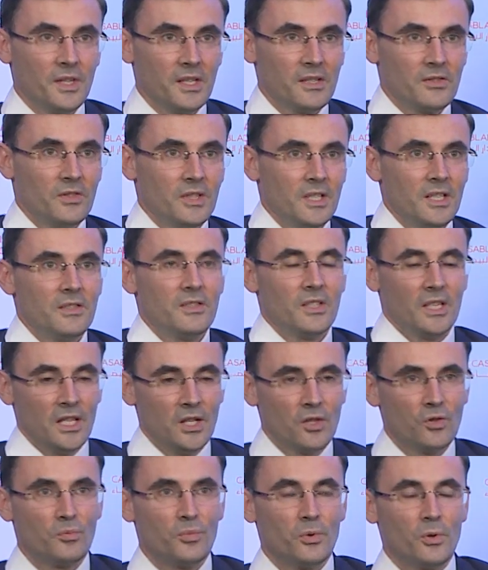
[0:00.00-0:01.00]
these needs
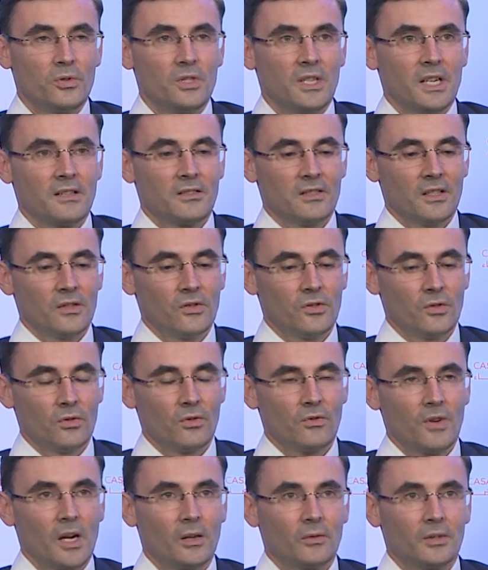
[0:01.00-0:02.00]
into projects and to
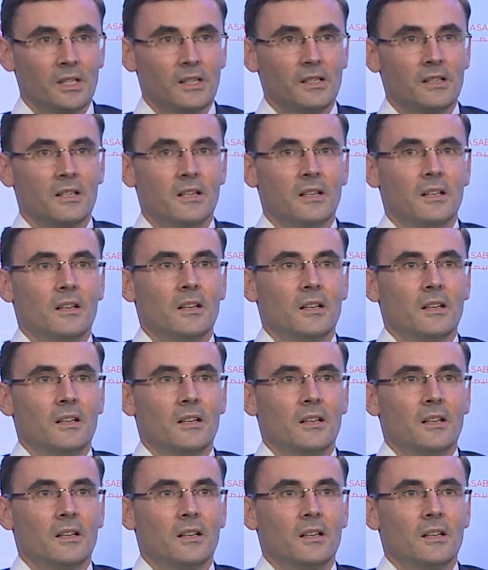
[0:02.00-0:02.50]
crowd in